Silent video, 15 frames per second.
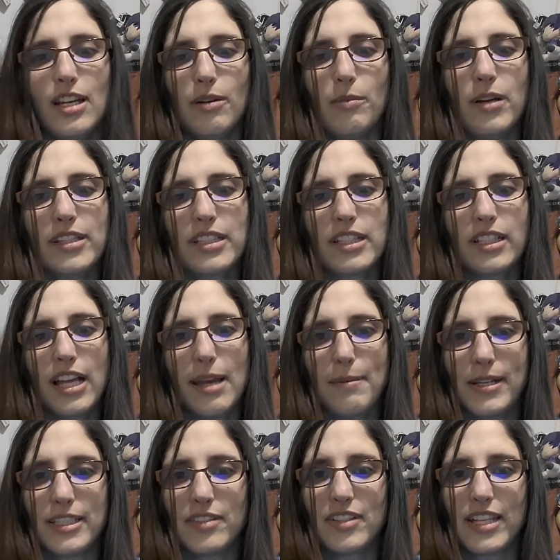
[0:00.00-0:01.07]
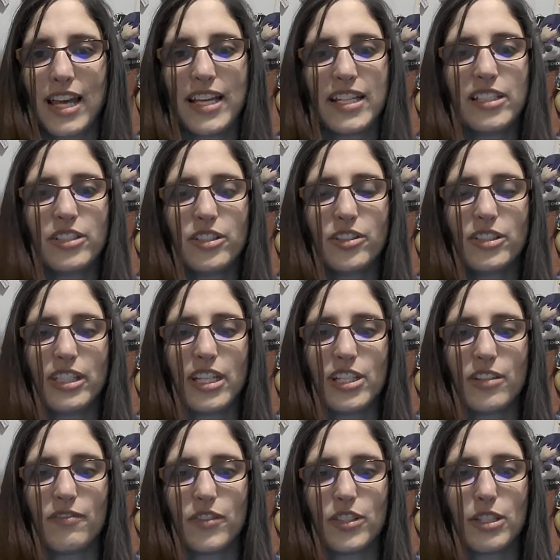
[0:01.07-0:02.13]
We're at the climax of the Kengan
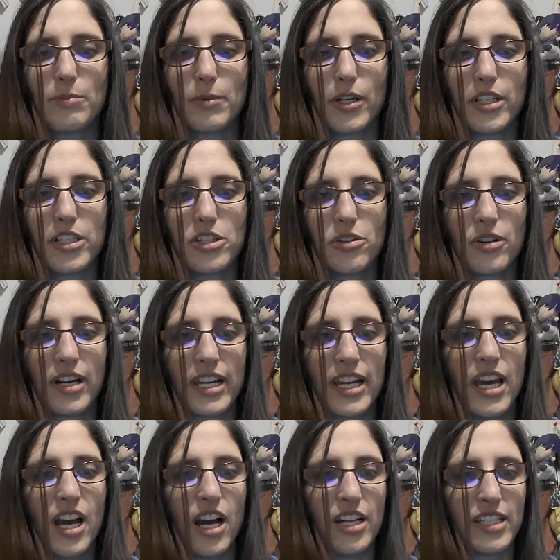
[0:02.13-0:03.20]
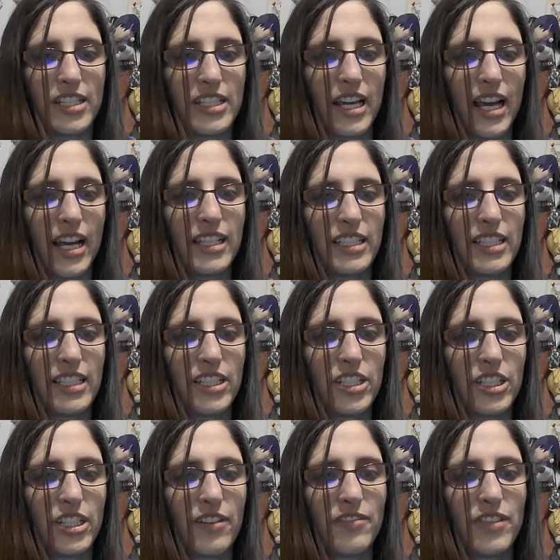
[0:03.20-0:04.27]
Association versus Purgatory. Are the tides going to
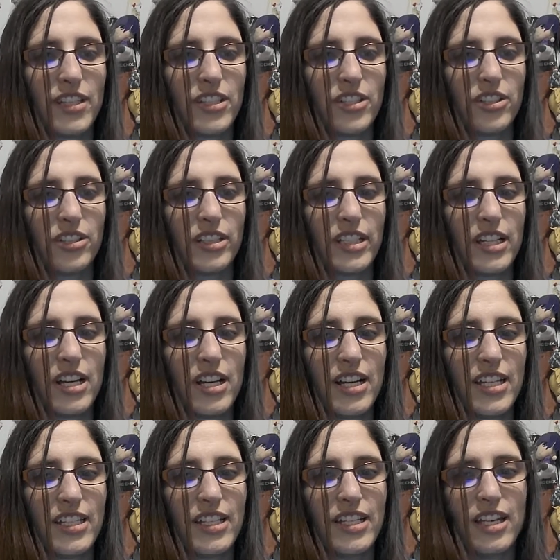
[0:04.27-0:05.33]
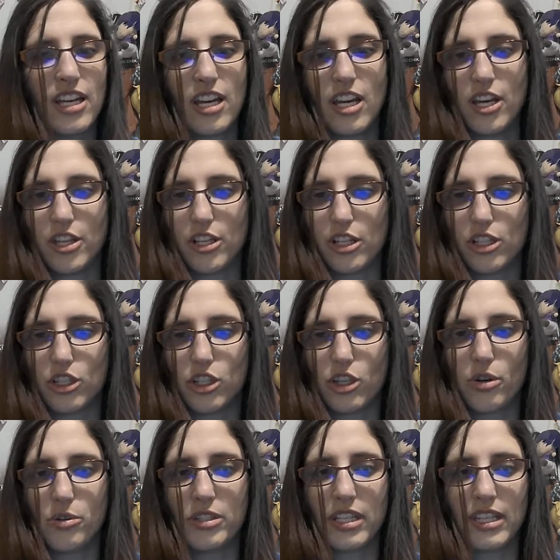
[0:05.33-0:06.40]
shift this early on? They're
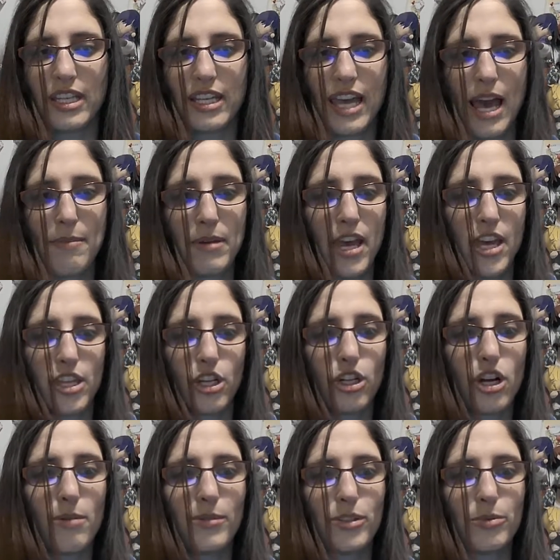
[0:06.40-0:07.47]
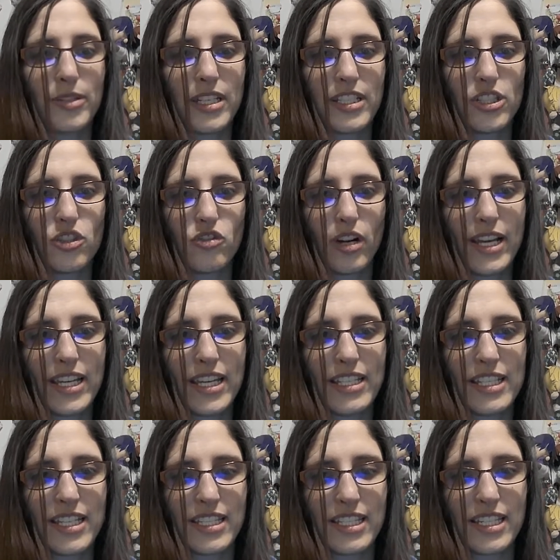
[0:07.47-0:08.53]
closing the gap. They're almost within striking
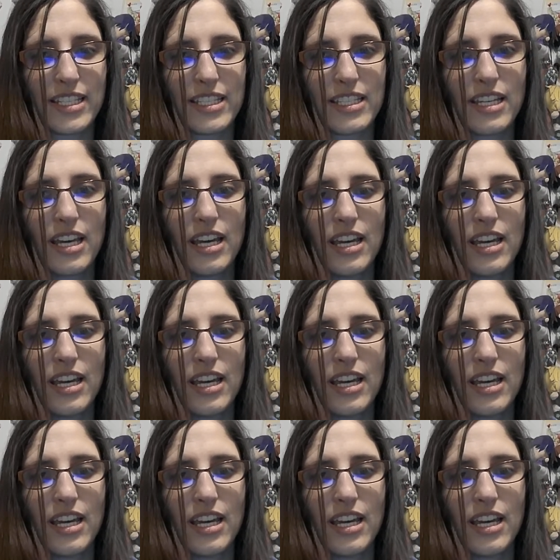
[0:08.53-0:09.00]
distance.